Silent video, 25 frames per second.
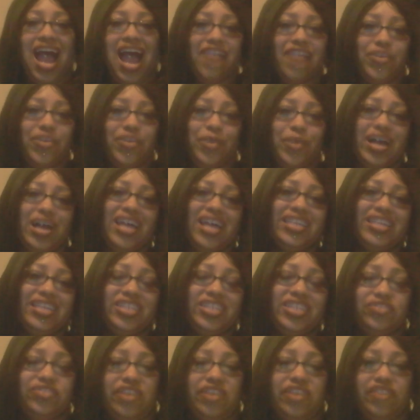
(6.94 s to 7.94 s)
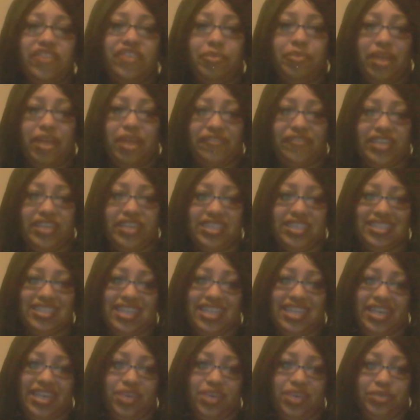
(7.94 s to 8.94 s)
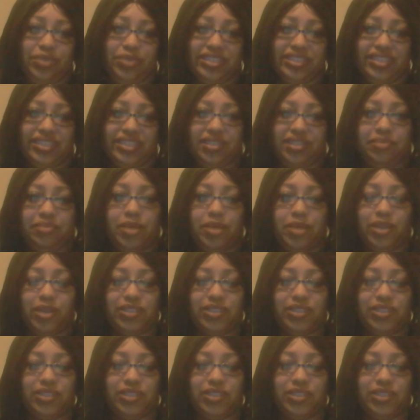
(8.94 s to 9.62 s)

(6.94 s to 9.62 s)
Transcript: Hi everyone, this is Reverend Prophetess Lady of Wisdom,